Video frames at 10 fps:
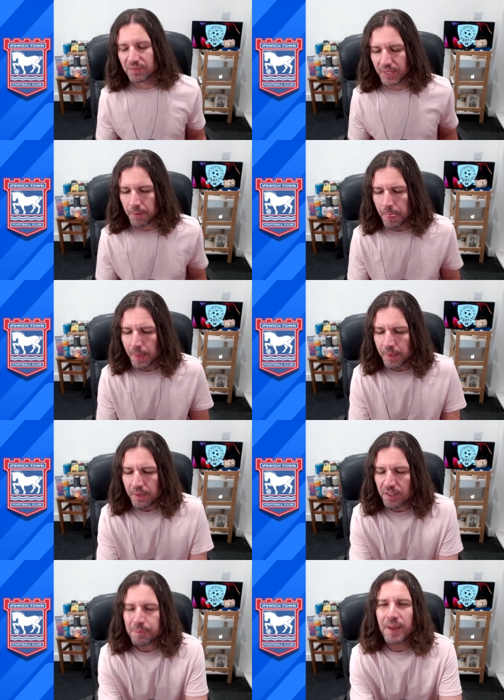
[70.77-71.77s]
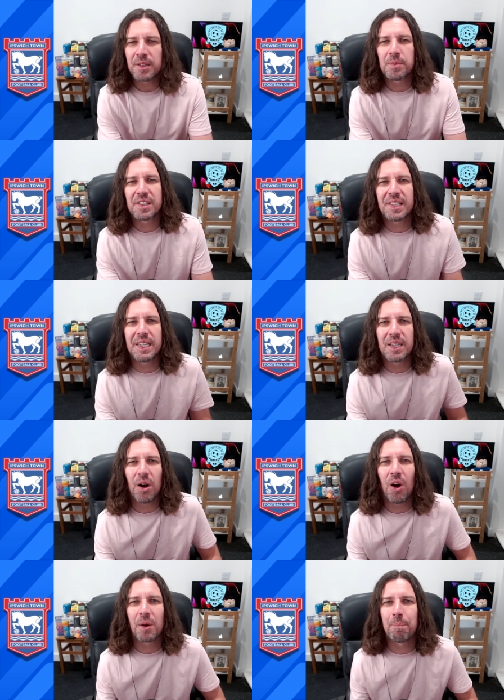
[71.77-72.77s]
And I suppose it was the
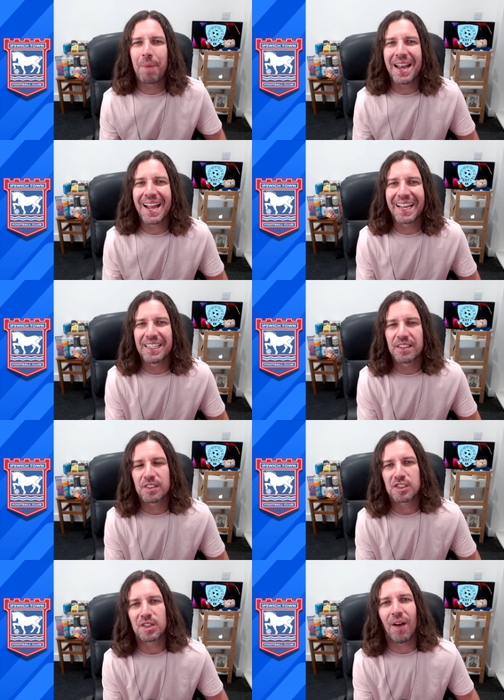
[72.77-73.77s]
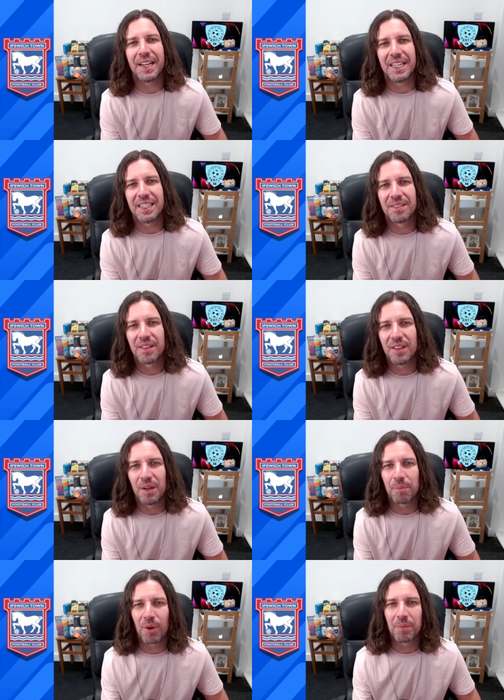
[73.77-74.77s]
Ogbene sign-in
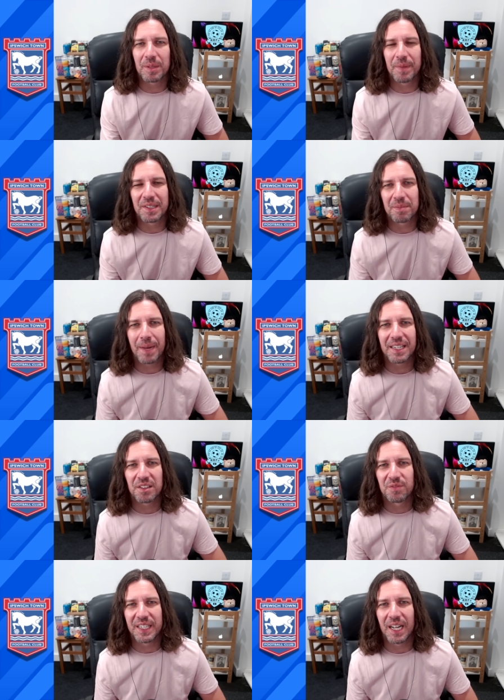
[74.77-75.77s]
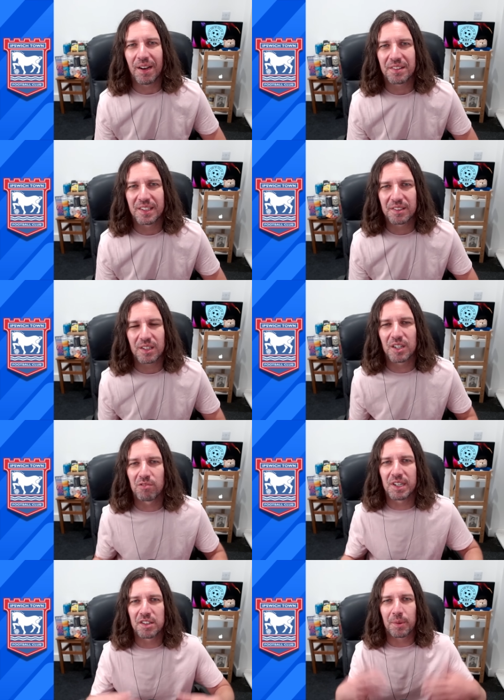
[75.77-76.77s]
that prompted me to make this video, actually, because I kind of
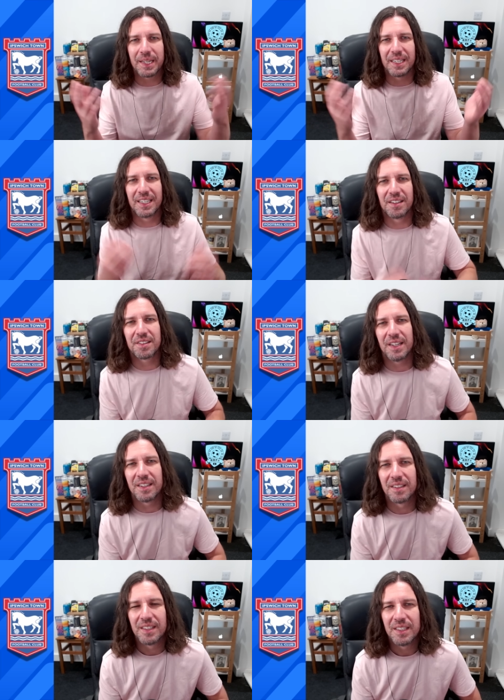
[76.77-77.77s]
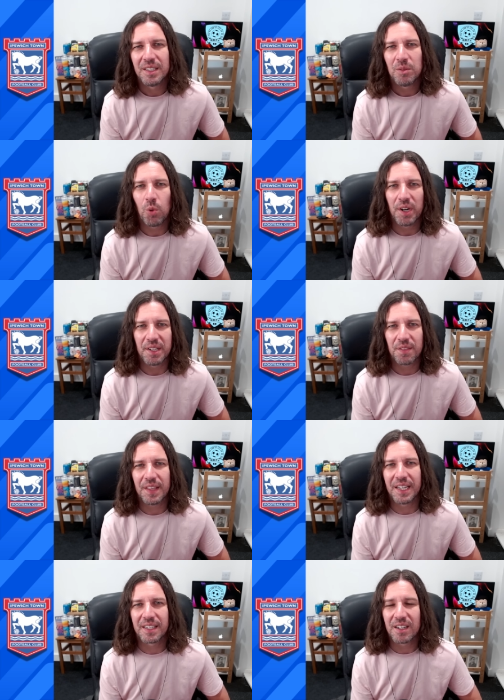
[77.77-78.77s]
retweeted it and said, what do you
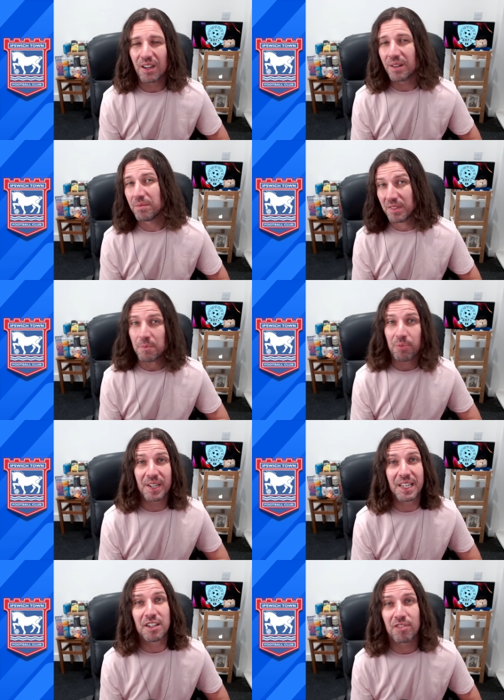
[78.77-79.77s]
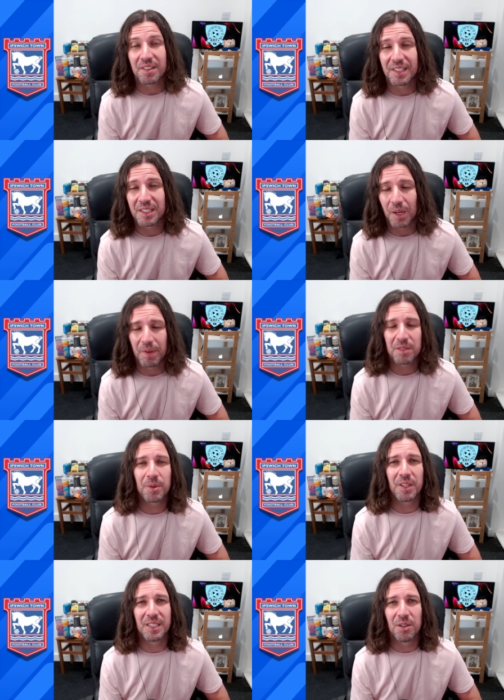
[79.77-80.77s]
think? And got some pretty interesting comments. We've
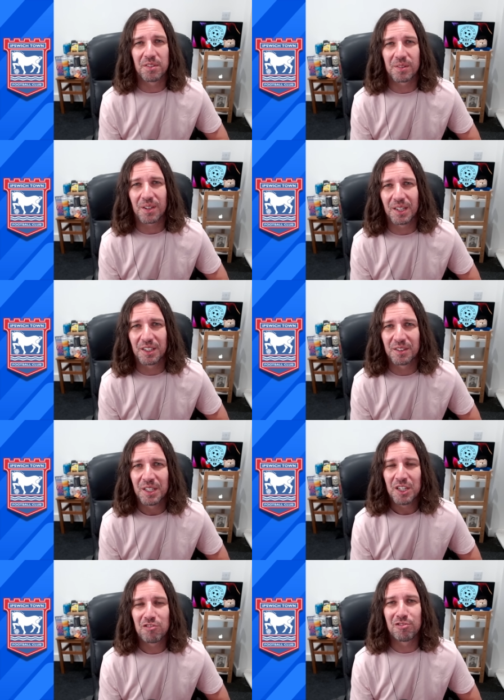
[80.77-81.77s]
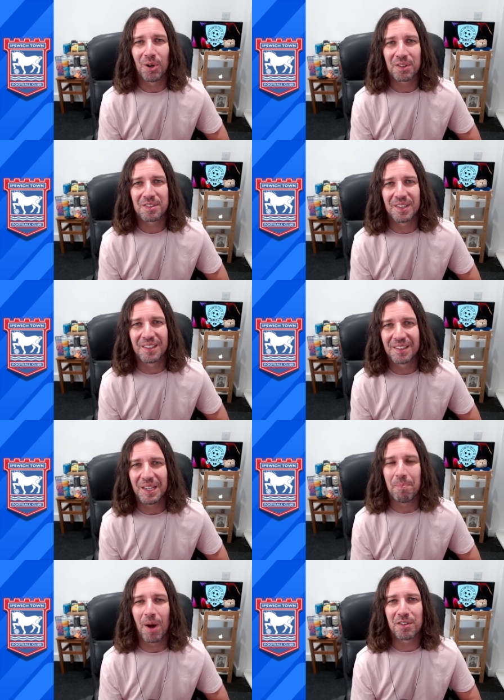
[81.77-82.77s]
got the usual kind of dross and
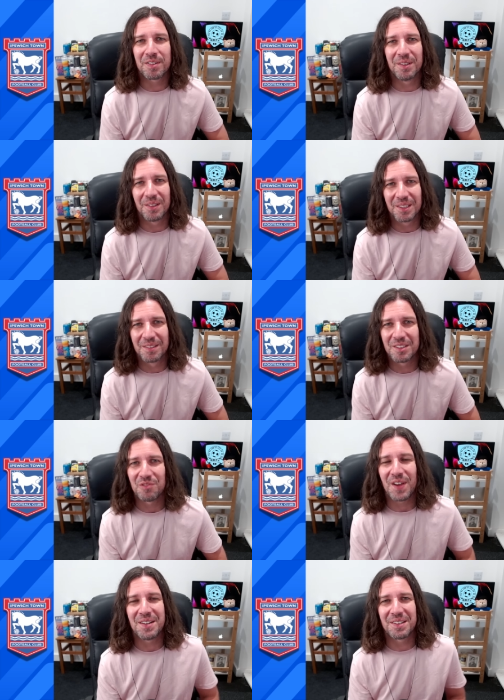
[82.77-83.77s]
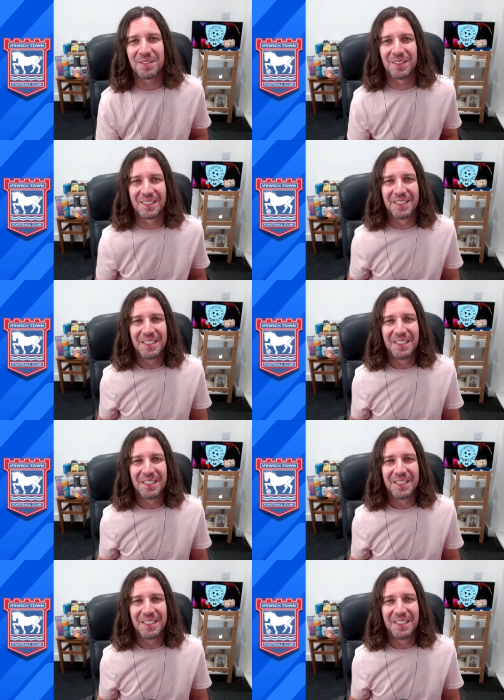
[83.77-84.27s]
emotional and defensive and